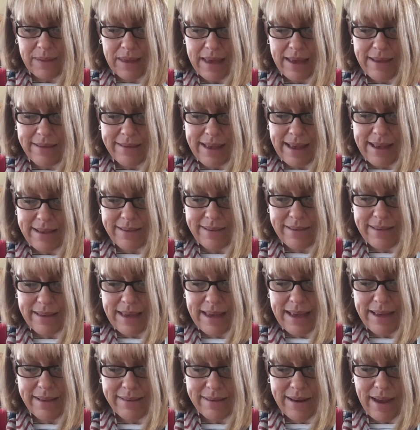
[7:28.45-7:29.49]
He says
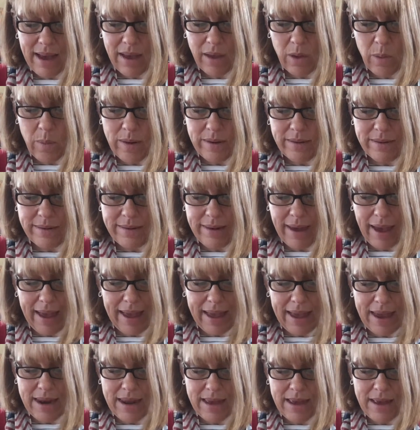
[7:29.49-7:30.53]
he's not going to
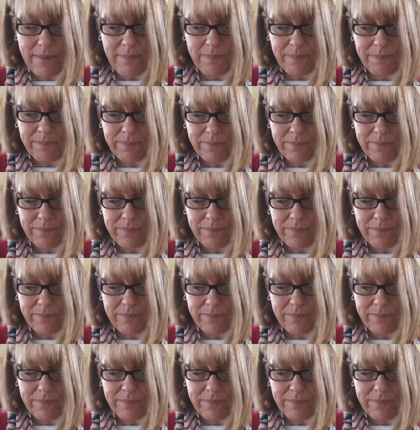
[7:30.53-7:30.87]
die on him.